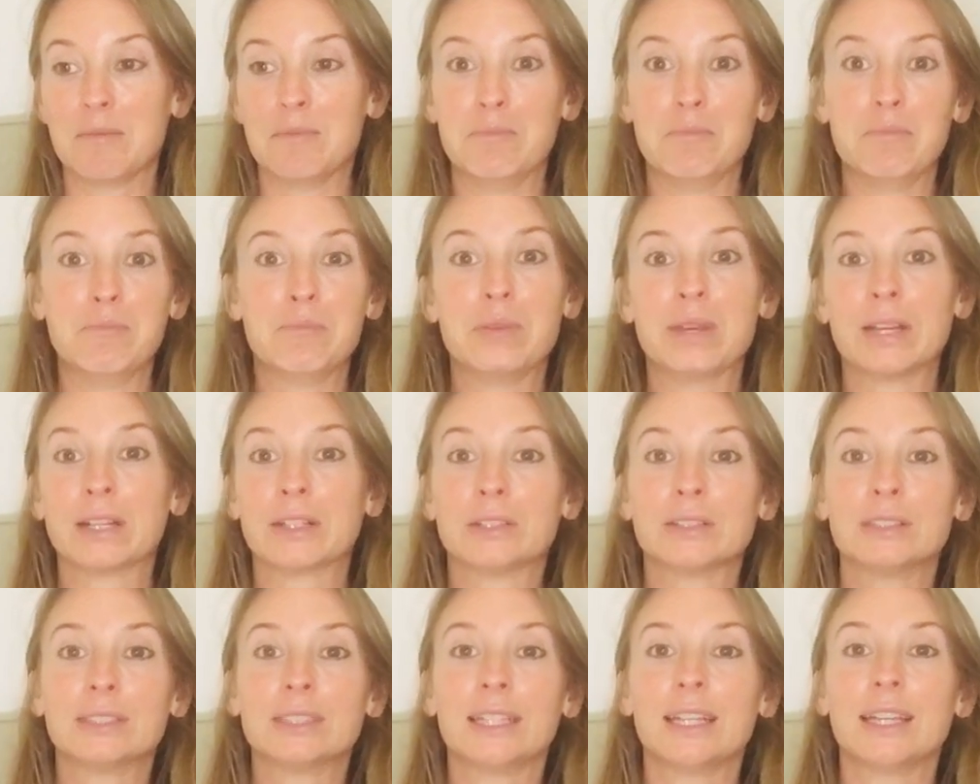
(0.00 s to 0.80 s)

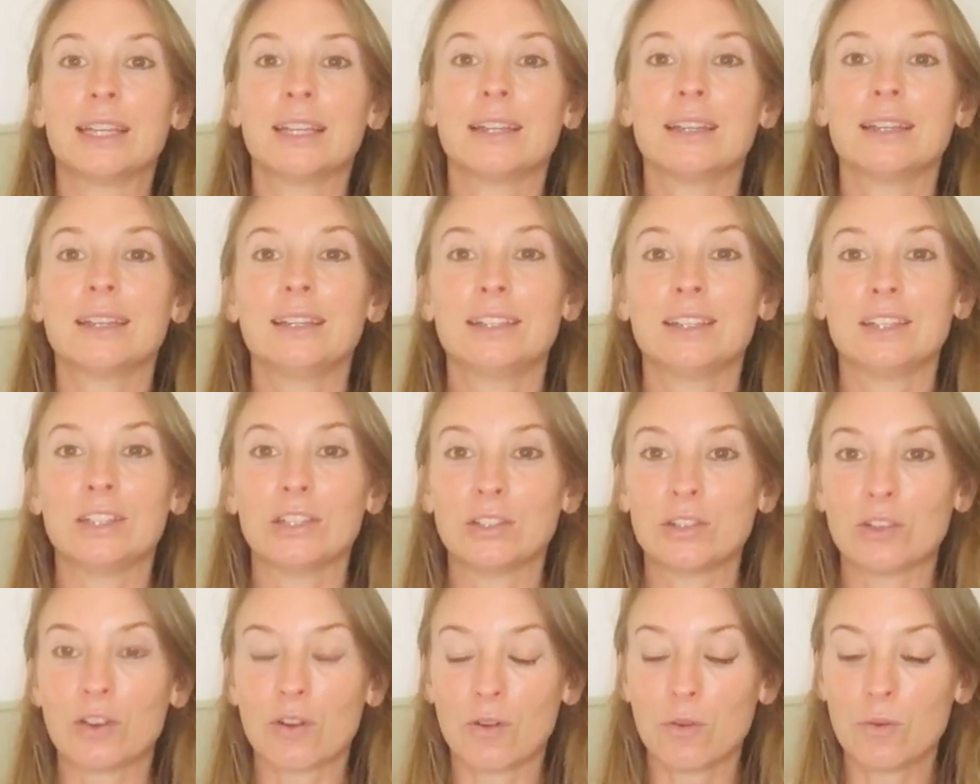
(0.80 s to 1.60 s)
building, you
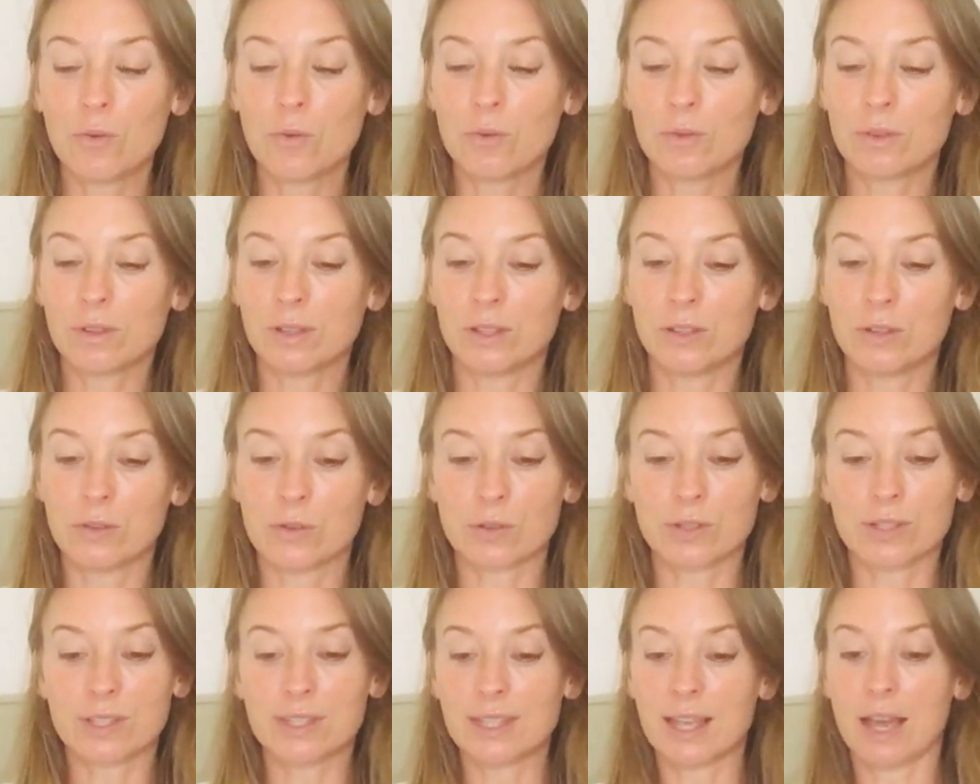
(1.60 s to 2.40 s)
know,
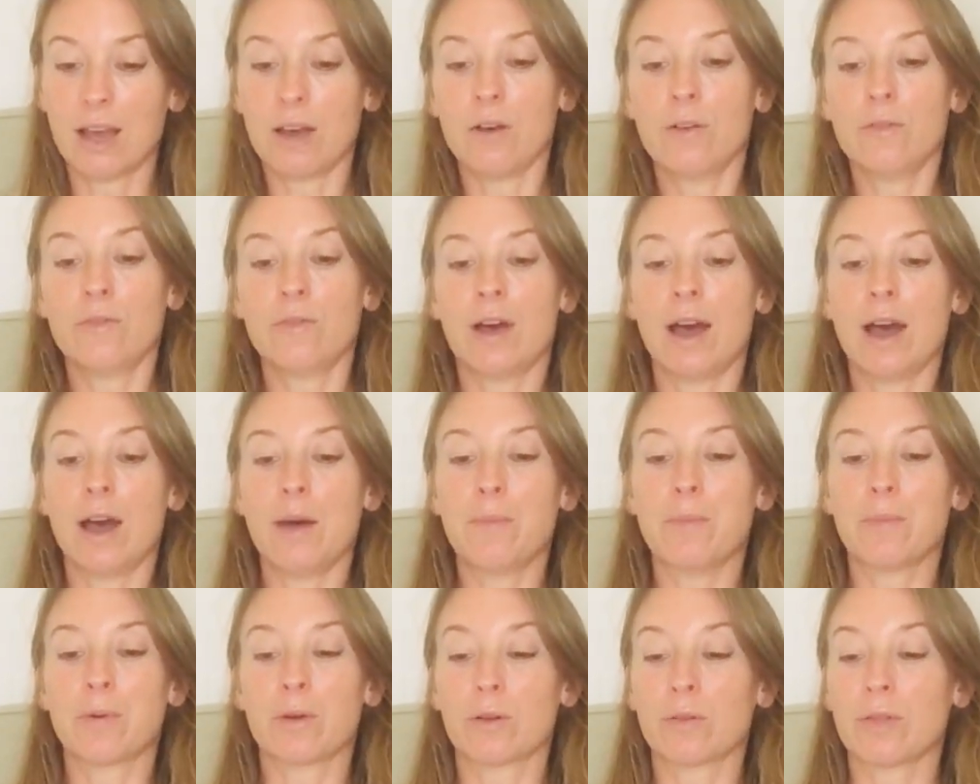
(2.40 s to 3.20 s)
yourself
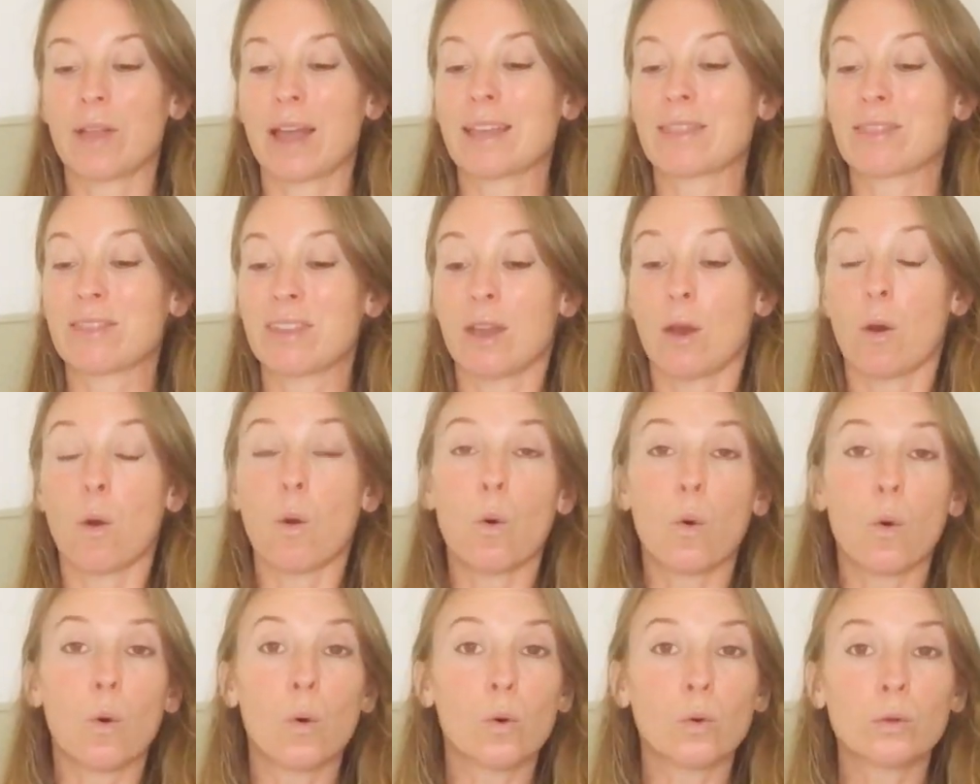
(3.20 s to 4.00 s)
up, or like the
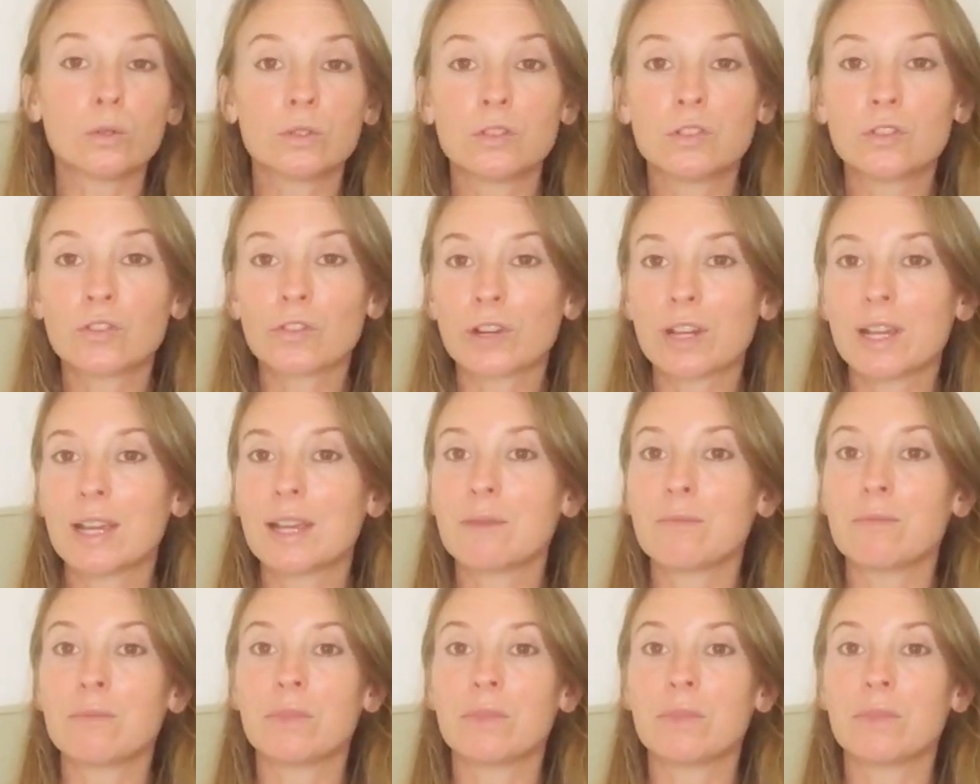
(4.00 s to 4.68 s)
old dream,